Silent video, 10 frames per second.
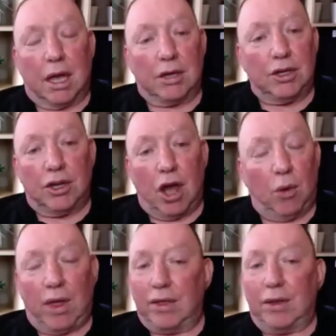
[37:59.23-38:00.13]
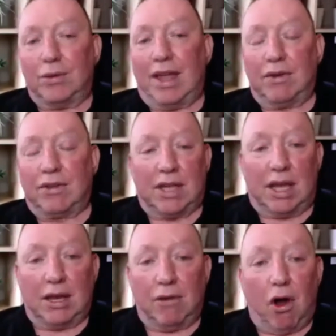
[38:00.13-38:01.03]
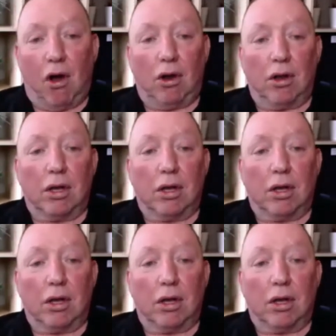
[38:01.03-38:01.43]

and you know that they'll never steer you wrong,